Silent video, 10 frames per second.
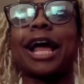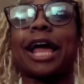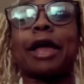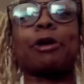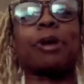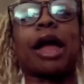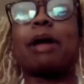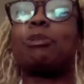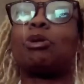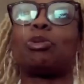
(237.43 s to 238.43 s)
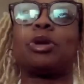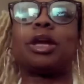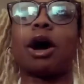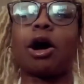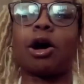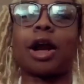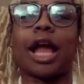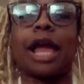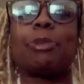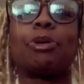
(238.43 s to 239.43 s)
am able. We are
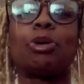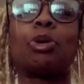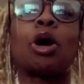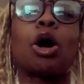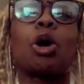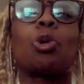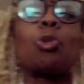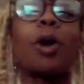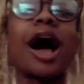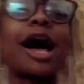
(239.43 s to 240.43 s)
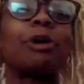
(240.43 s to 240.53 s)
able. Why